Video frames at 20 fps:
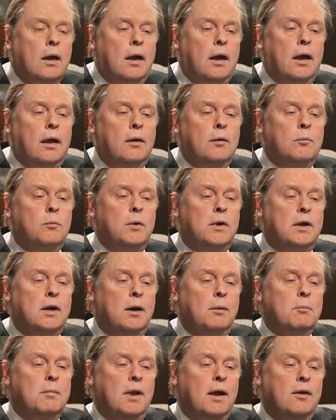And we
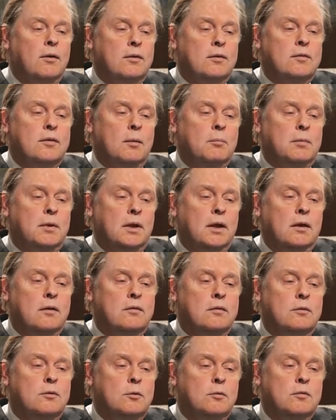come now to something else
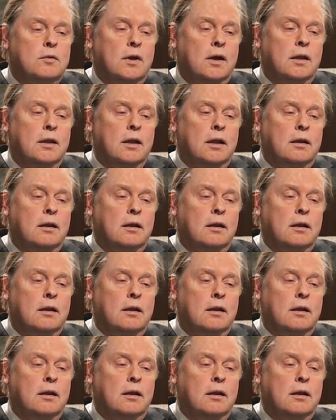that you've done that